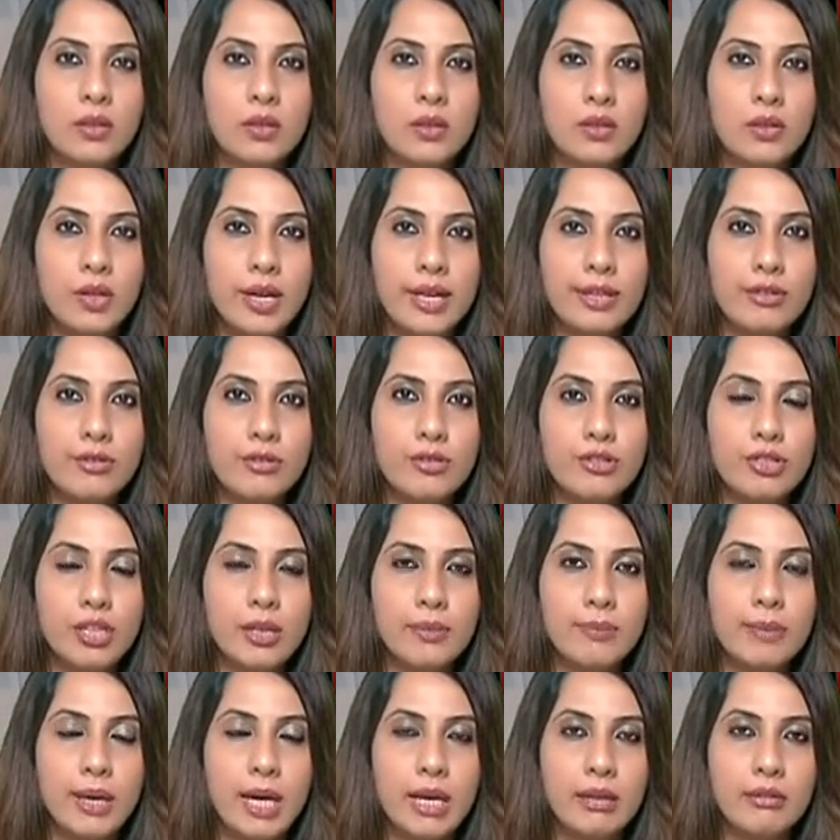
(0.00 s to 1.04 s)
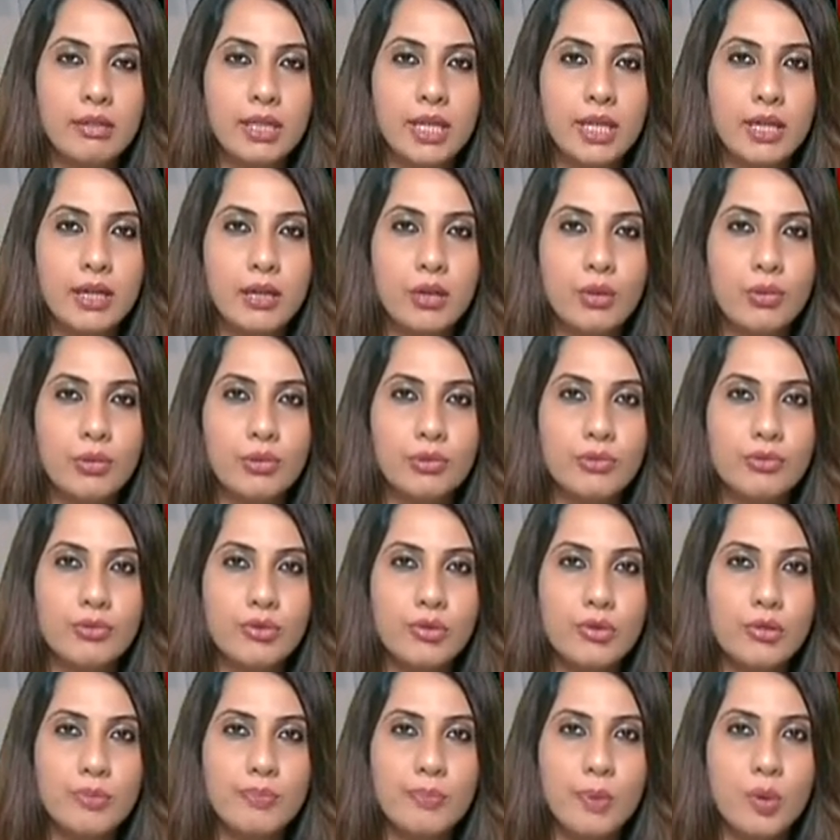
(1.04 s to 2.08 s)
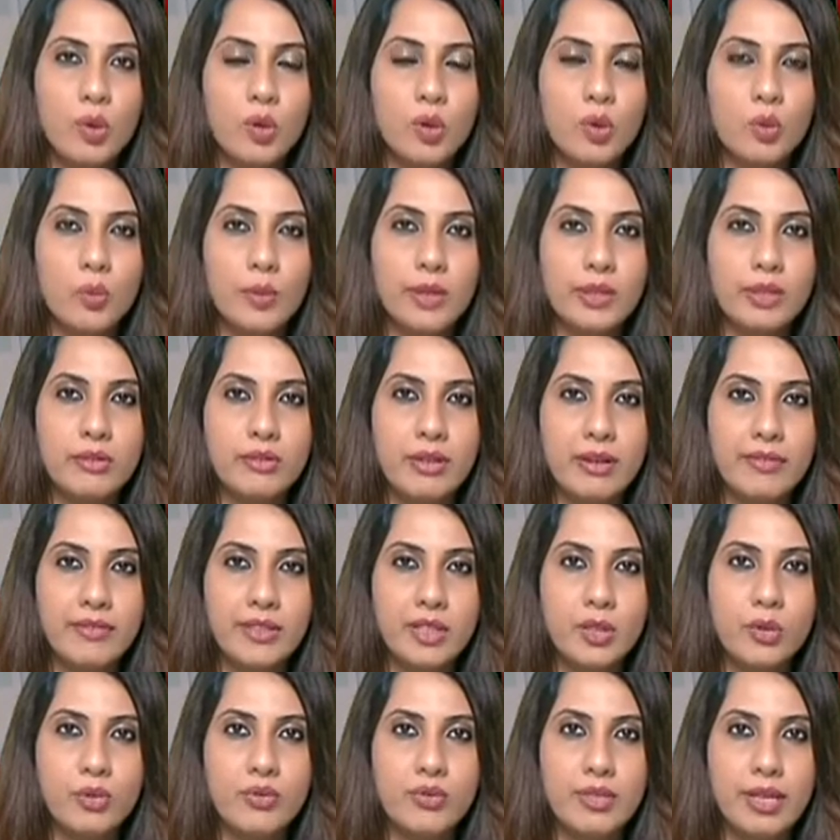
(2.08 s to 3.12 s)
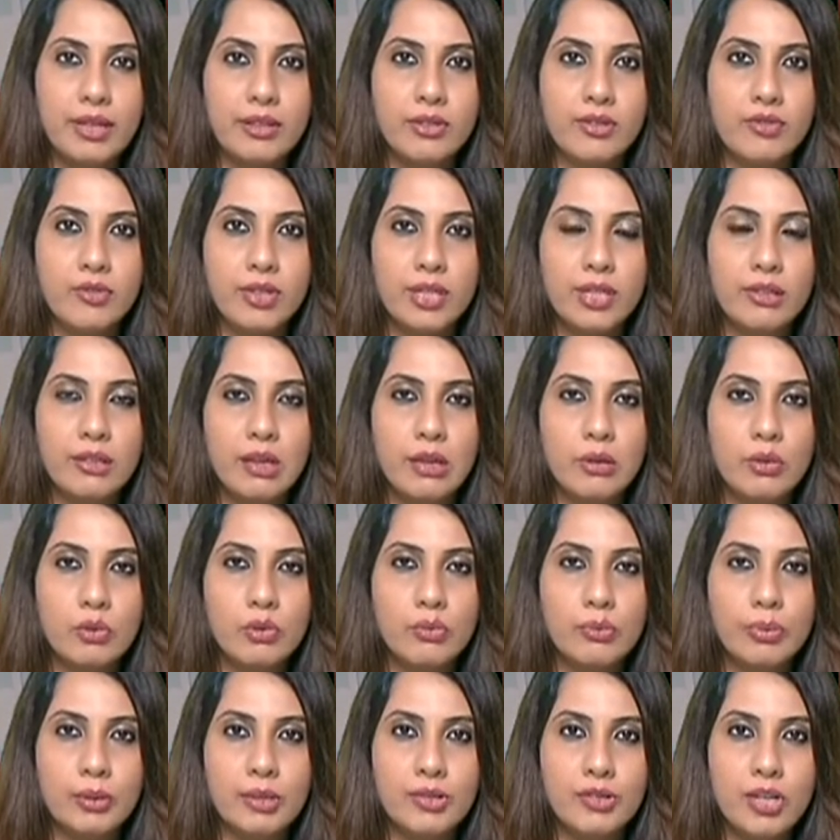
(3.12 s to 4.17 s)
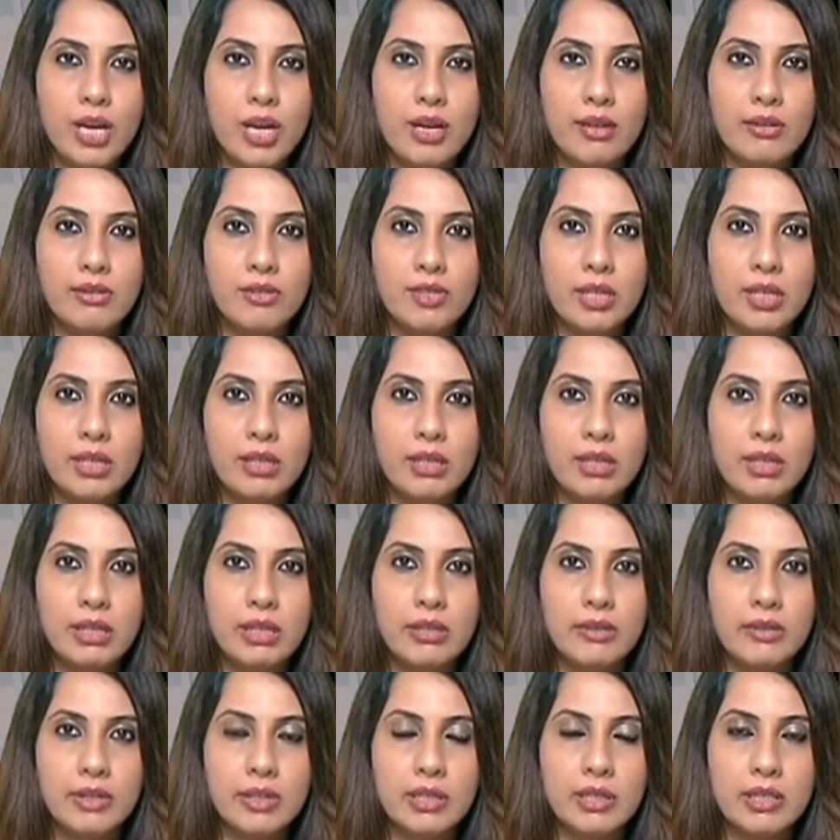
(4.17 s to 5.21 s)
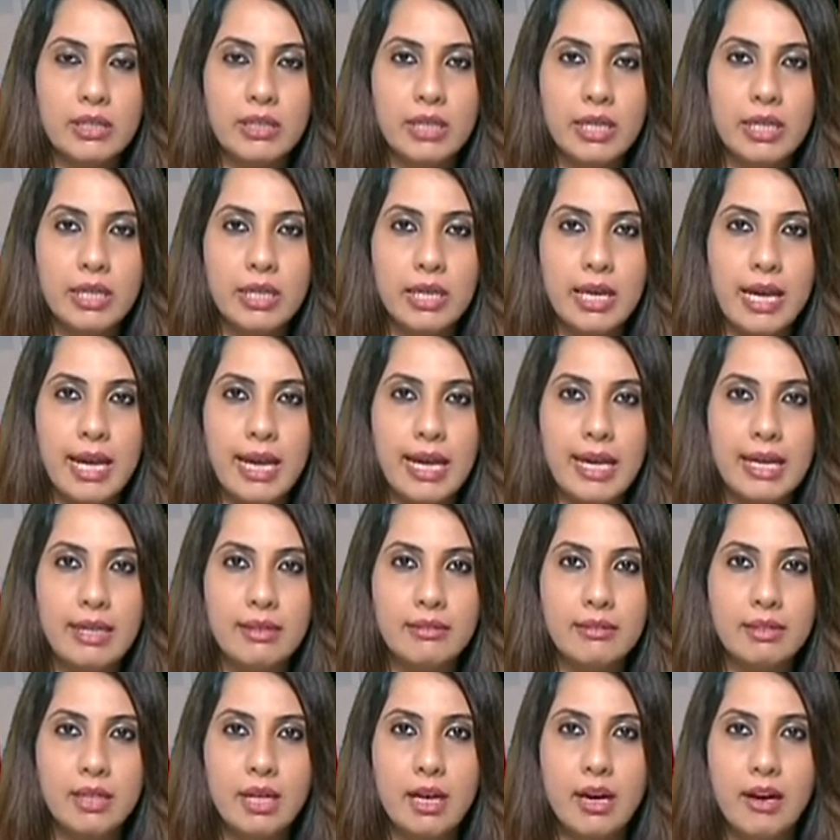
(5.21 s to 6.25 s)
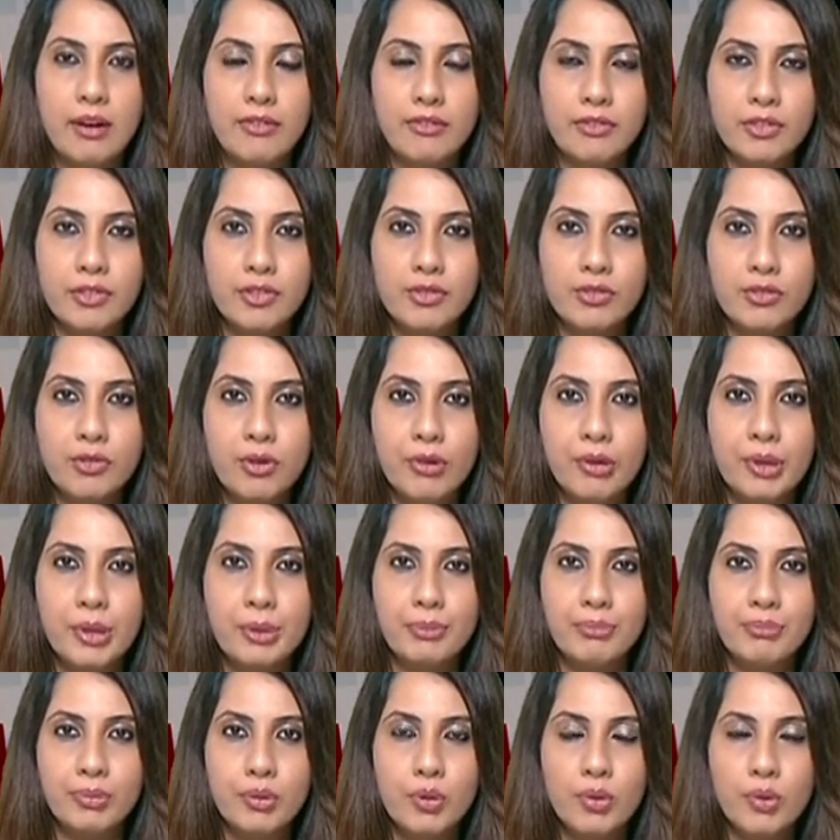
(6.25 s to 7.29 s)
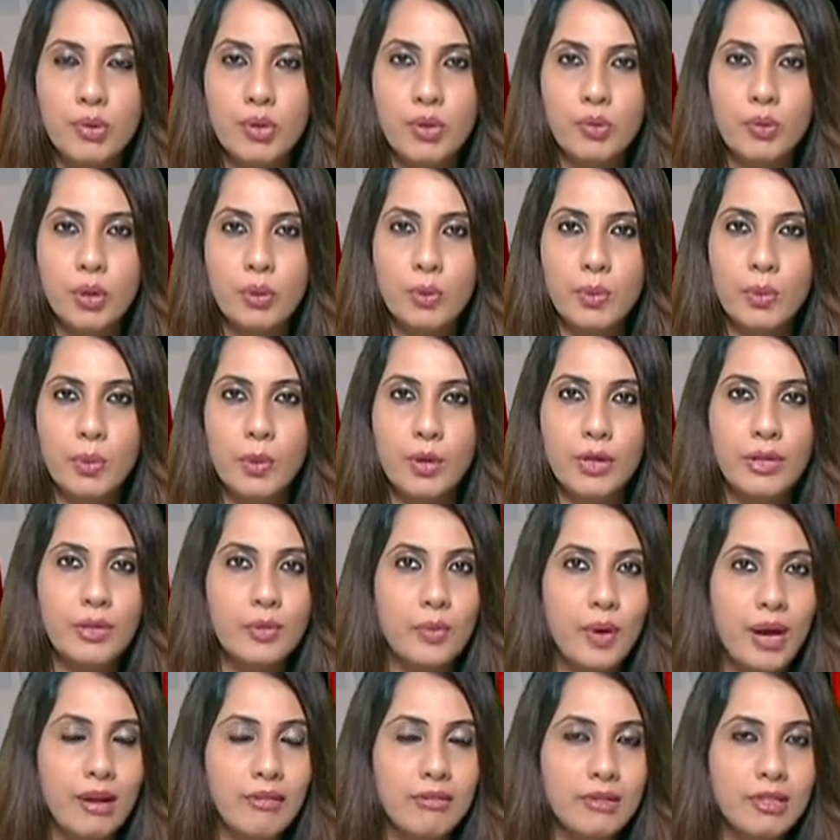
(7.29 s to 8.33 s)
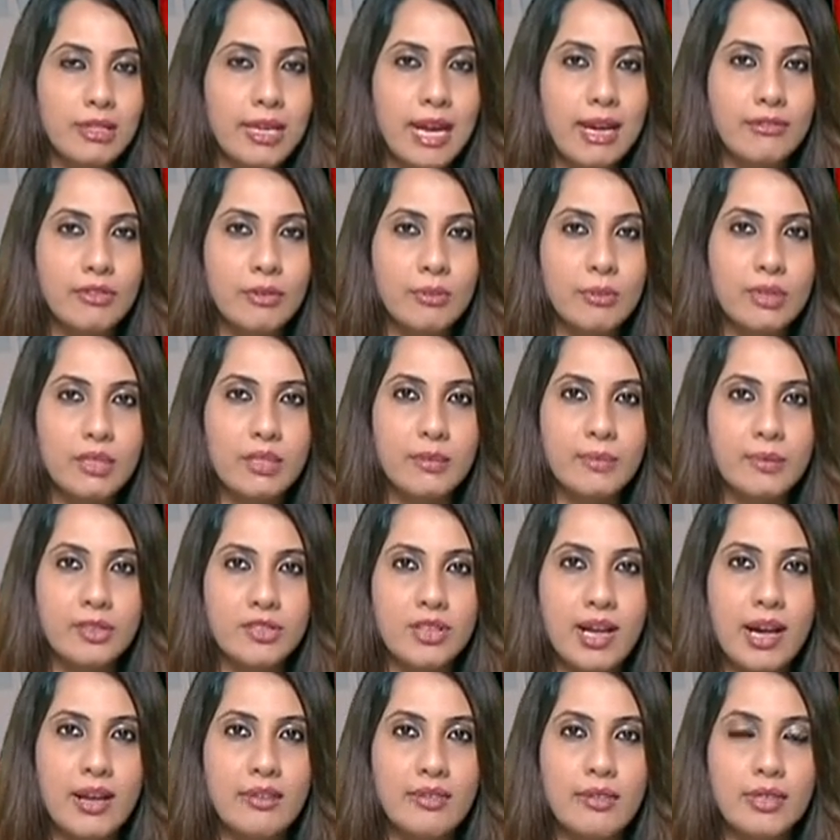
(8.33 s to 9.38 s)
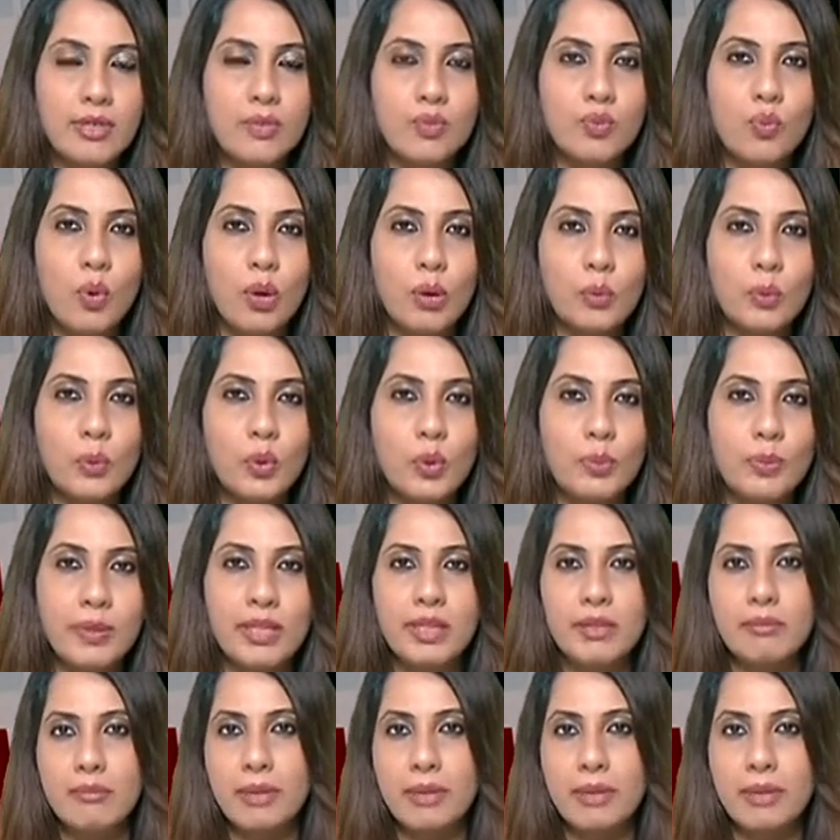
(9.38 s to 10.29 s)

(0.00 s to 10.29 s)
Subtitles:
All right, Ruchi Bhatia also spoke with the Revenue Secretary Tarun Bajaj earlier in the day, and after the story broke, what we wanted to understand from Mr. Bajaj is what would be the